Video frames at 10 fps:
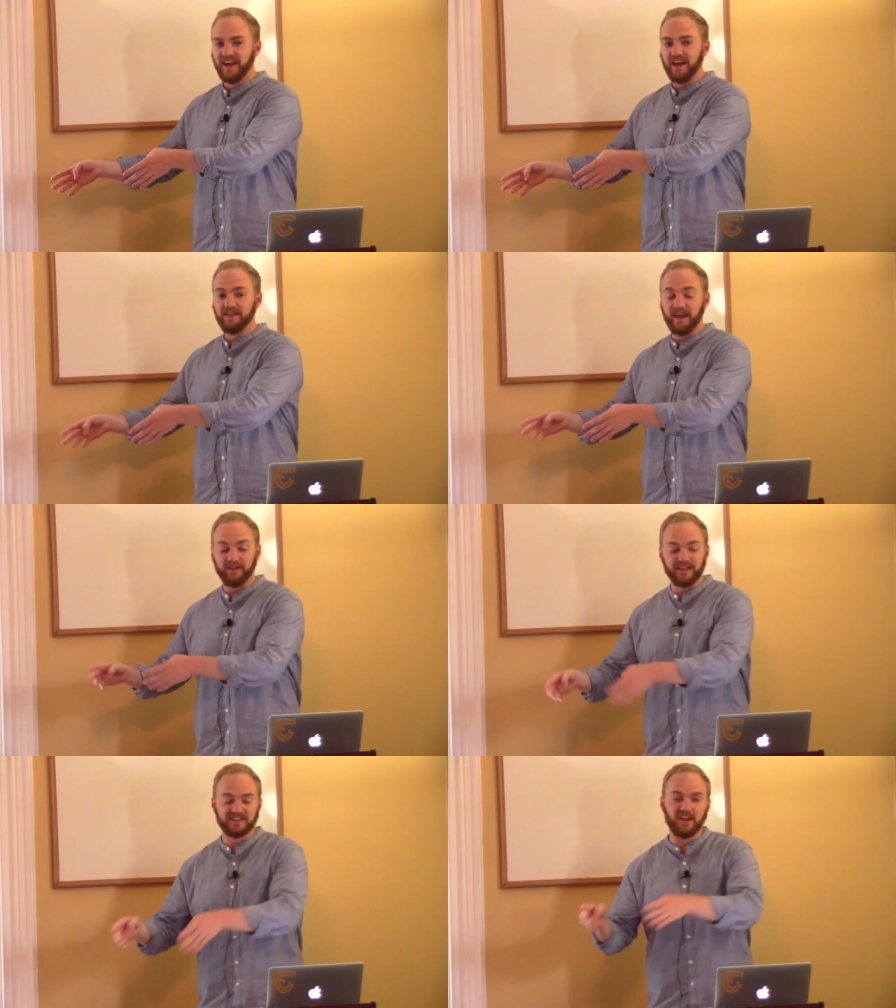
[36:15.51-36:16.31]
and
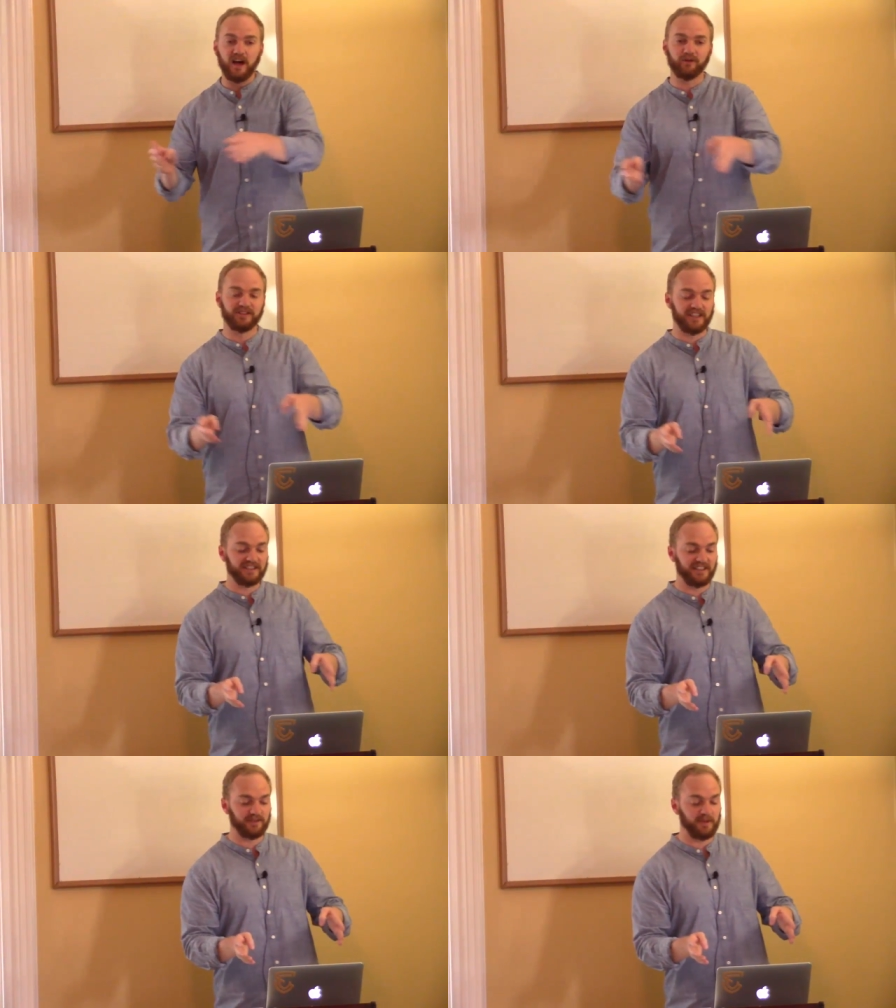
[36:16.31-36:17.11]
that this
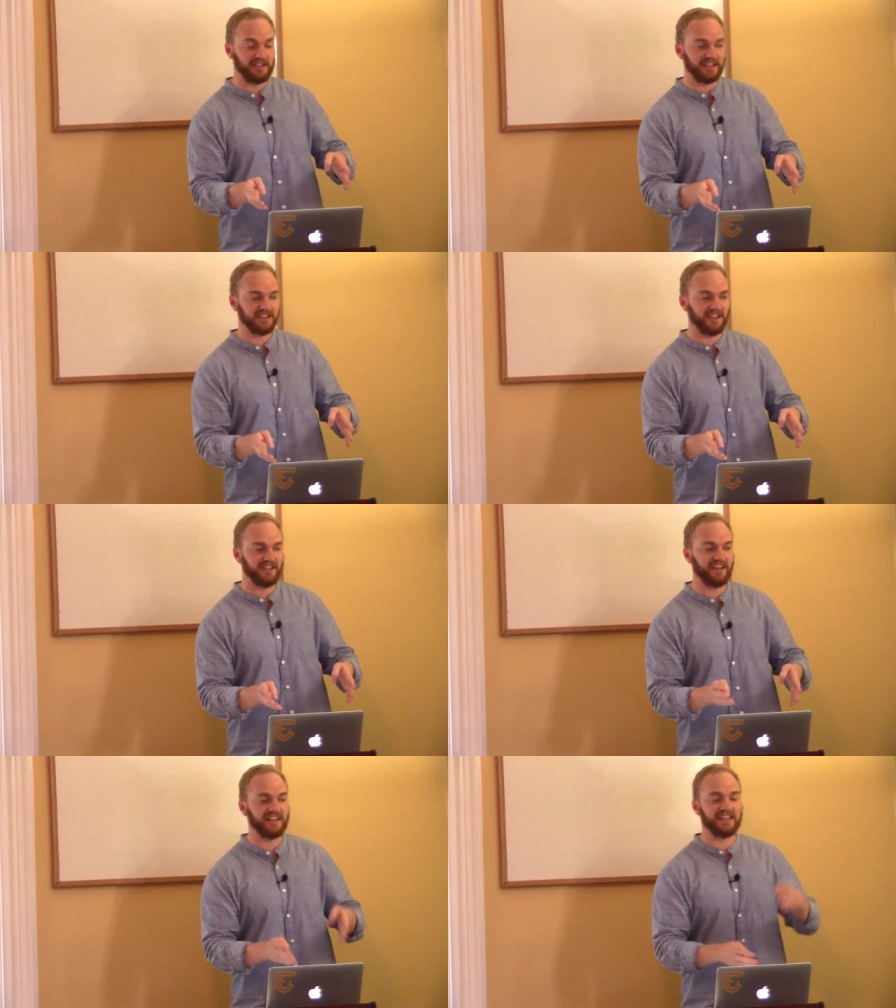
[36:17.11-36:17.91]
non-resistance
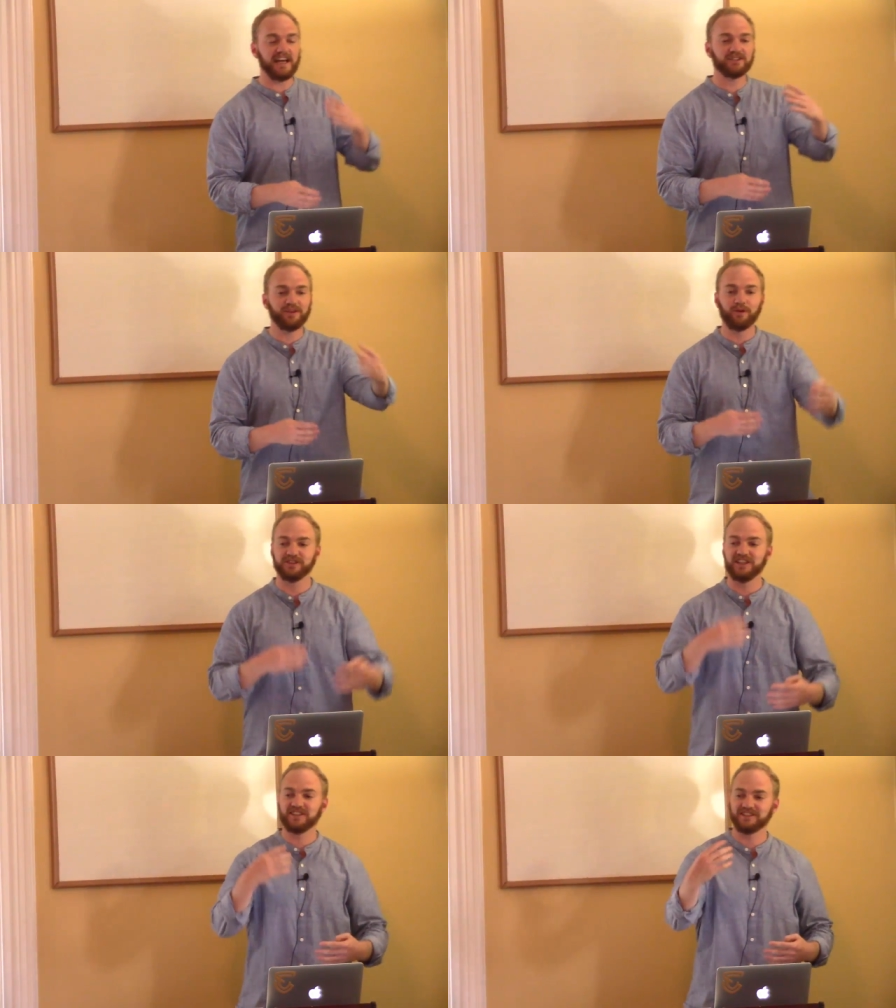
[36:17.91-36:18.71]
position, it's actually what
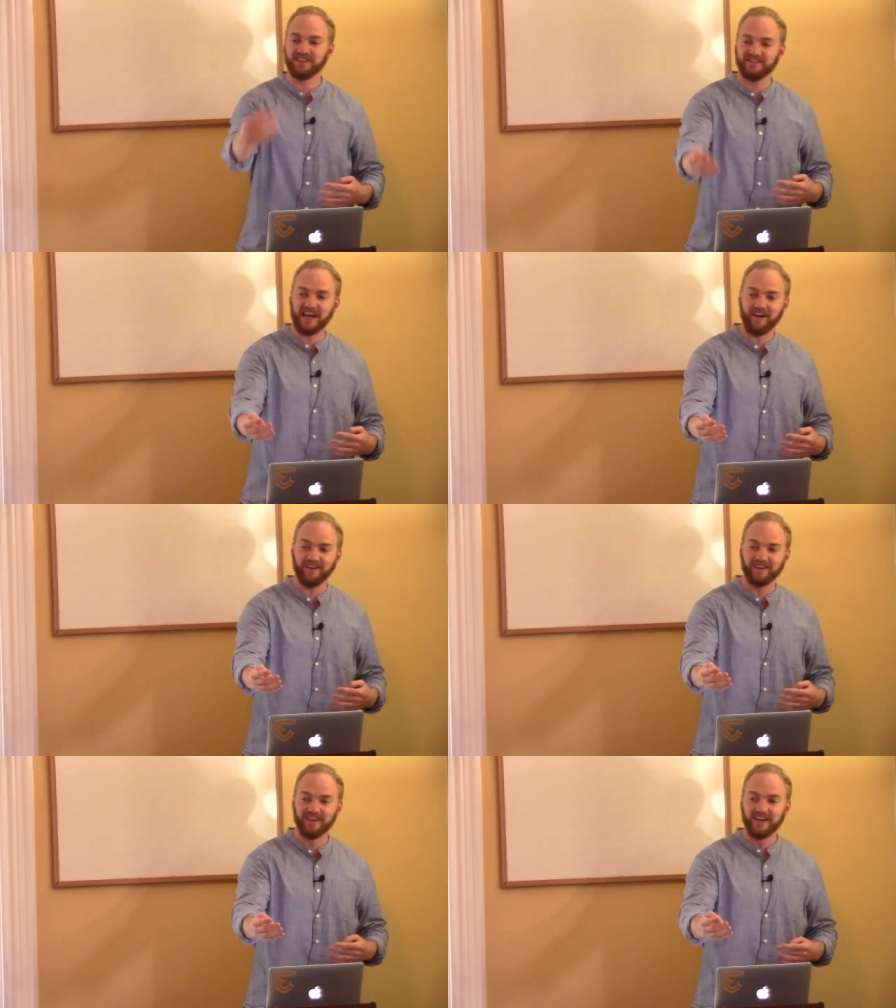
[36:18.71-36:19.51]
Jesus lived
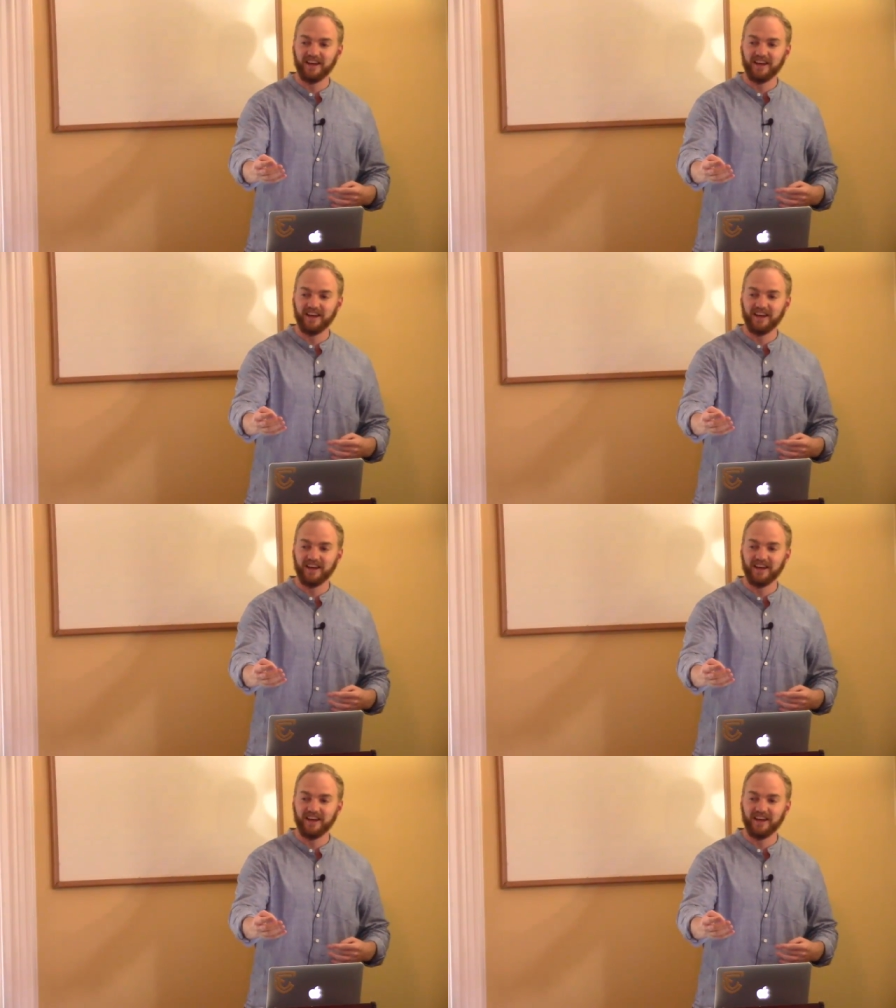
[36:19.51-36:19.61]
out.